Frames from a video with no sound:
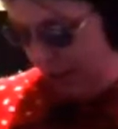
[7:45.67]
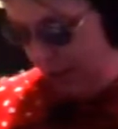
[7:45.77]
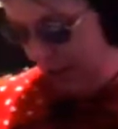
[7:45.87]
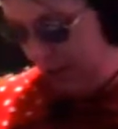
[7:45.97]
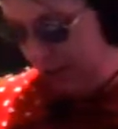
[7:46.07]

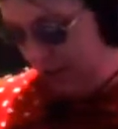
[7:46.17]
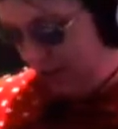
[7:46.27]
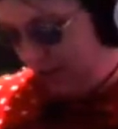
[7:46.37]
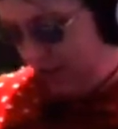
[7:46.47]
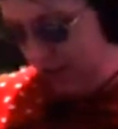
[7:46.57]
And the
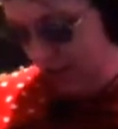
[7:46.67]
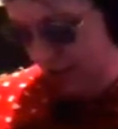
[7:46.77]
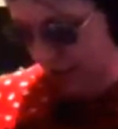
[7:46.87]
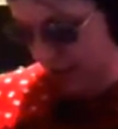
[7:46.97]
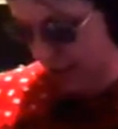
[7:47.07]

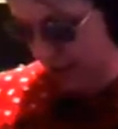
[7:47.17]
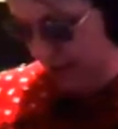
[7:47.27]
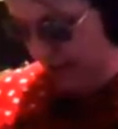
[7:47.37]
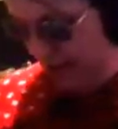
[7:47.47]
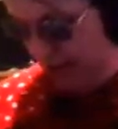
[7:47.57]
reason
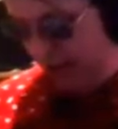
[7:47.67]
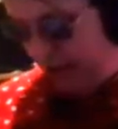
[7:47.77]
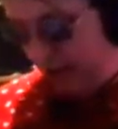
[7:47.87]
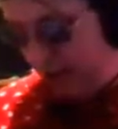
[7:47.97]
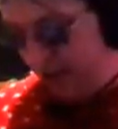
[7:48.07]

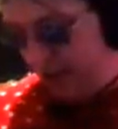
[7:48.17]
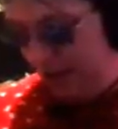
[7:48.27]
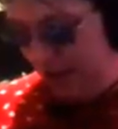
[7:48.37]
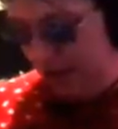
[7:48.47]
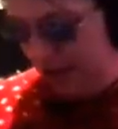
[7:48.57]
I
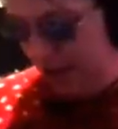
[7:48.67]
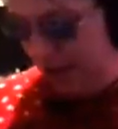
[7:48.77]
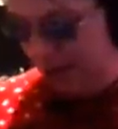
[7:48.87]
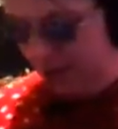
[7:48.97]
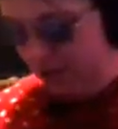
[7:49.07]
got my
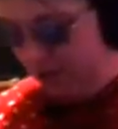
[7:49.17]
mother